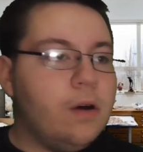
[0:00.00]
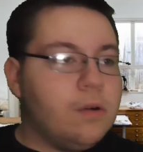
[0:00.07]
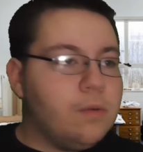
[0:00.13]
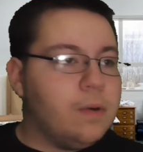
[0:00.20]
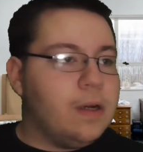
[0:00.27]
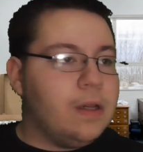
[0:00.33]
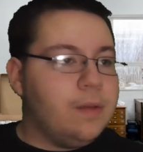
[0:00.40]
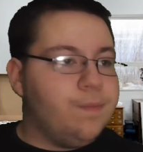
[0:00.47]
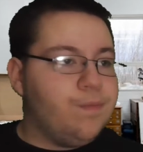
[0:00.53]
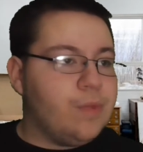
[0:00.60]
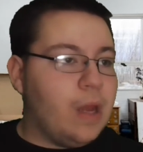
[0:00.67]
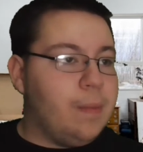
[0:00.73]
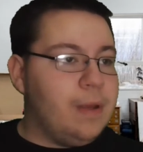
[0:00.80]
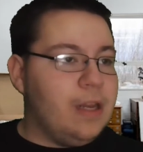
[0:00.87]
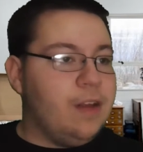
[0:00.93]
Oh, well,
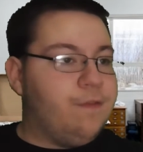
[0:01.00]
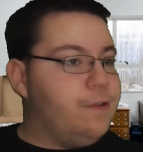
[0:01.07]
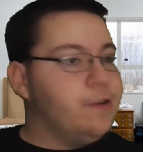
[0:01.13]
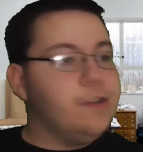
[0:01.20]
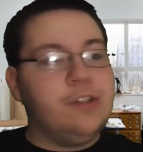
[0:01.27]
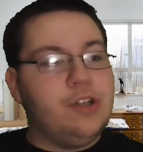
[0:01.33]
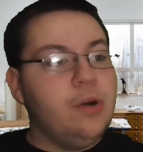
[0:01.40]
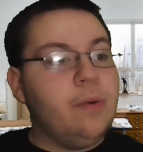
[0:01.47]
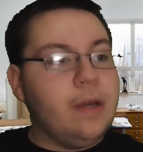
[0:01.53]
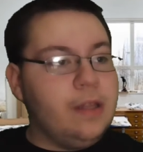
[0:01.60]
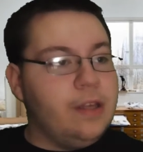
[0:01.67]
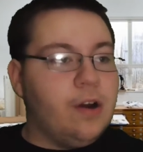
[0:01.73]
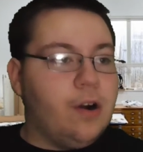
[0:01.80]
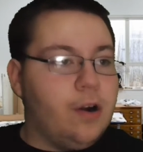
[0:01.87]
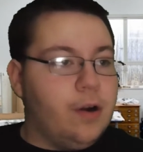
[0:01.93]
I mean, if you're doing
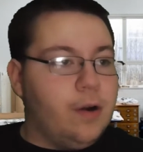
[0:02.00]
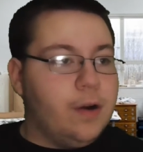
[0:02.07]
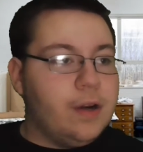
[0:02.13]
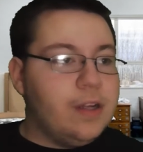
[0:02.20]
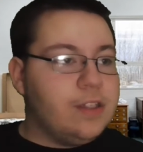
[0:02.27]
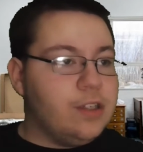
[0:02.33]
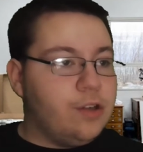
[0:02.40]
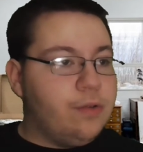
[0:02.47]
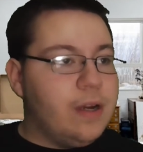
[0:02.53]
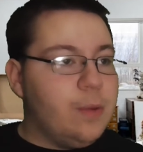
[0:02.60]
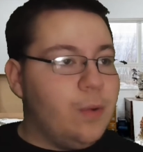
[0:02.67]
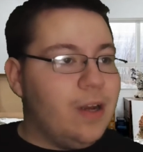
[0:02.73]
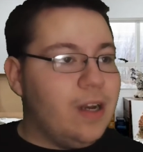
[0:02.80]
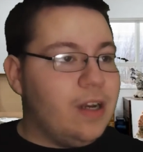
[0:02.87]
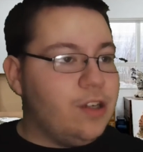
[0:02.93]
the art, it's a
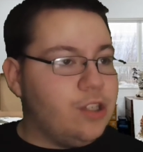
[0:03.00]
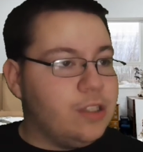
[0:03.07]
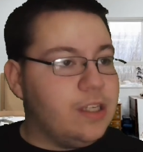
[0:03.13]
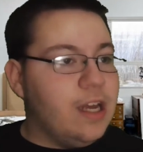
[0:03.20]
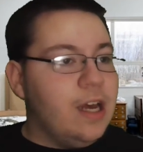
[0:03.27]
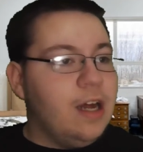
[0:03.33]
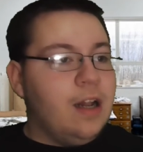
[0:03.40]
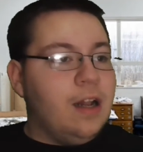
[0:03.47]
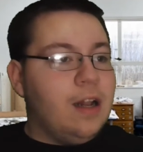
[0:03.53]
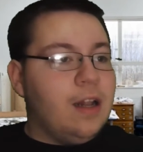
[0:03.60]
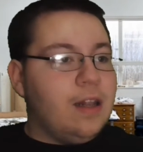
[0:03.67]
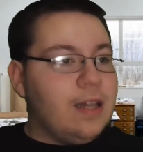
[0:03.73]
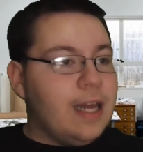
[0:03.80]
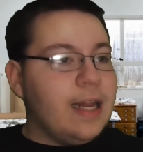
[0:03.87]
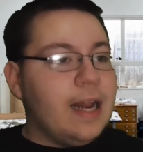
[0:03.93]
great way to just
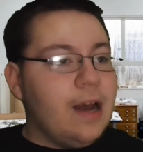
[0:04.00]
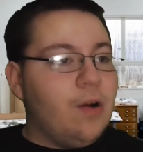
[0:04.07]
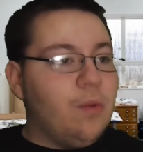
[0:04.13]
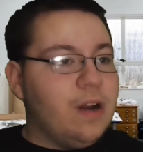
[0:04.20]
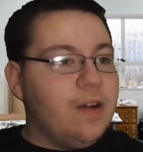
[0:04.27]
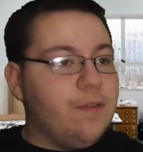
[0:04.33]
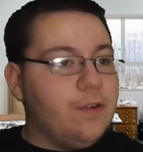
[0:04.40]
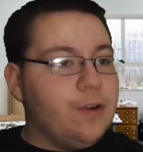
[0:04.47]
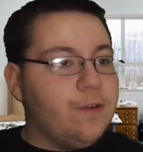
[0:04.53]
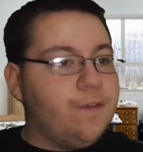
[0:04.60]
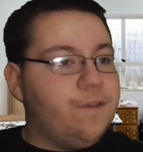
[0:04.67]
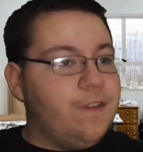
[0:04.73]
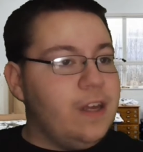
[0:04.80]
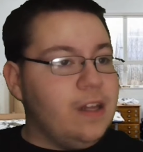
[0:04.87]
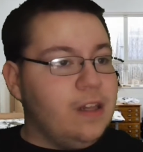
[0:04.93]
let out whatever you're
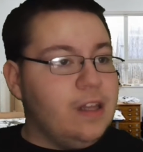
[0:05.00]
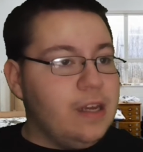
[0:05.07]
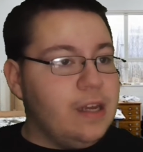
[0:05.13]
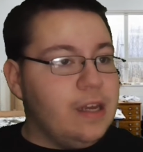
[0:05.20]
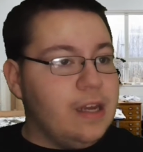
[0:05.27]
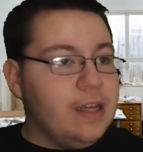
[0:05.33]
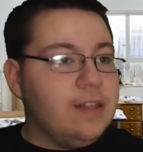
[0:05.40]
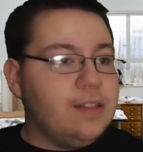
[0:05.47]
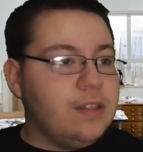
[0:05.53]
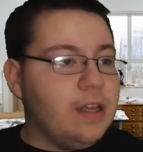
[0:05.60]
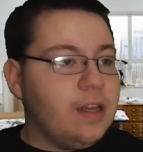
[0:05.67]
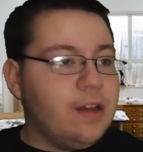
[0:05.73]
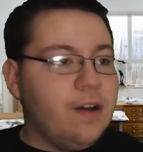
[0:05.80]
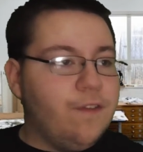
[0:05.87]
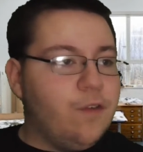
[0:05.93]
feeling. It's
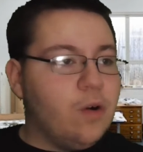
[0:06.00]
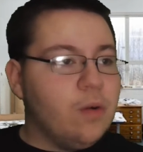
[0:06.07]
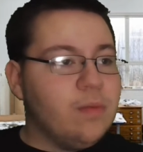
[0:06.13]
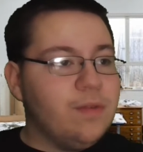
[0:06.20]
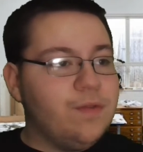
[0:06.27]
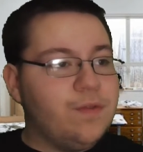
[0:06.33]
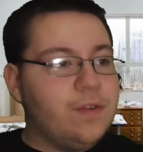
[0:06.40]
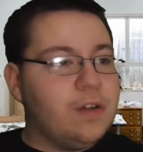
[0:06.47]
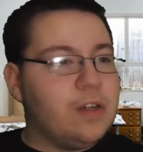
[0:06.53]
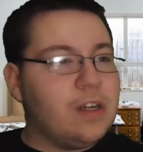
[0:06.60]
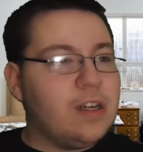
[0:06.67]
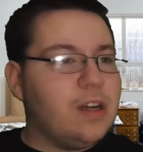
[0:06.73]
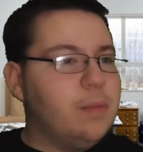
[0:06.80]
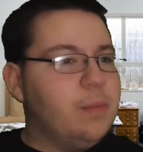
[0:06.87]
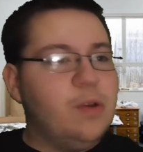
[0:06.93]
like a form of
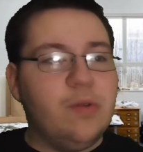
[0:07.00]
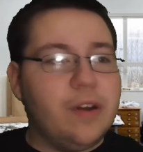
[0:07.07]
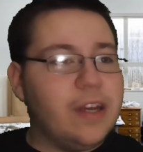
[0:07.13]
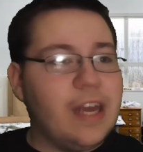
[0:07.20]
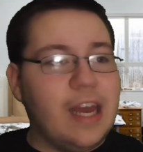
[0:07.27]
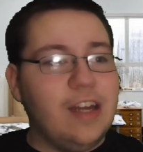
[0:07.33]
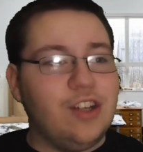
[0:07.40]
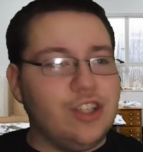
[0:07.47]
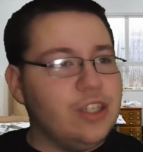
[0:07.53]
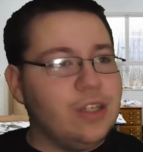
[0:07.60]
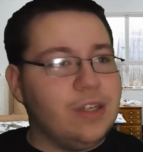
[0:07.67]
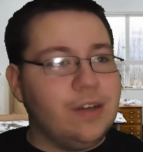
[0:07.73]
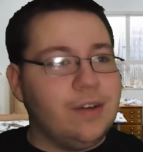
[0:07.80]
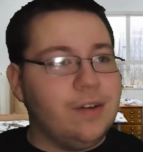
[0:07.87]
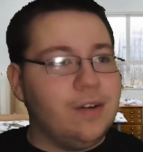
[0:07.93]

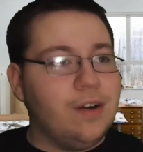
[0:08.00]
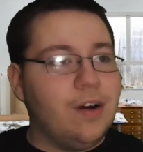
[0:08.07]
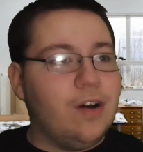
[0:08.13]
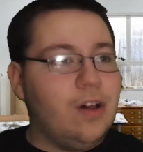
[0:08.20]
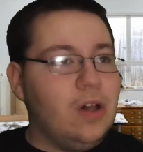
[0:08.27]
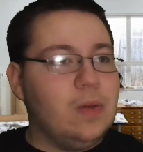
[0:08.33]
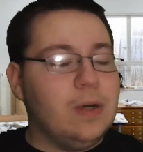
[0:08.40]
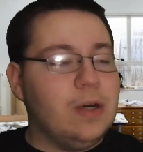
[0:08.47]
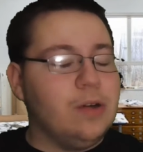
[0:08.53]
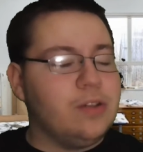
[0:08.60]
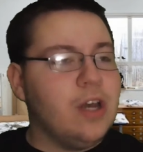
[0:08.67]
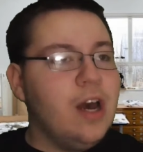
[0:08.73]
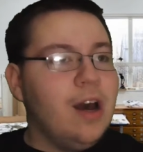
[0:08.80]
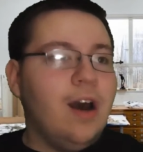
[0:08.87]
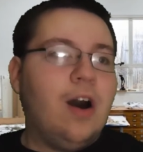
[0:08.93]
communication,
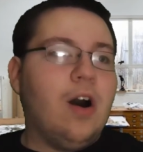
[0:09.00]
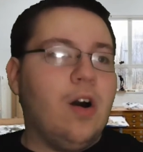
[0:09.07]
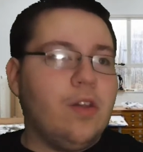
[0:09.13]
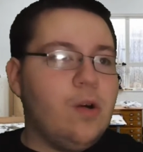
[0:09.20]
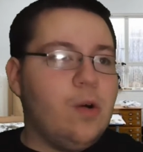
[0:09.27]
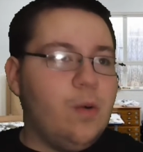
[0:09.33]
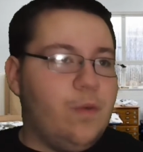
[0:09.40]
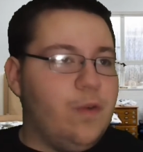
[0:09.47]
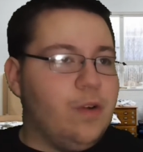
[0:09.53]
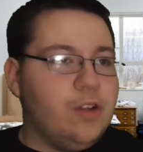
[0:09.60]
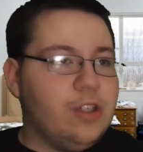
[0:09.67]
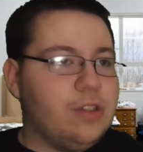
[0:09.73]
almost. Although, if you're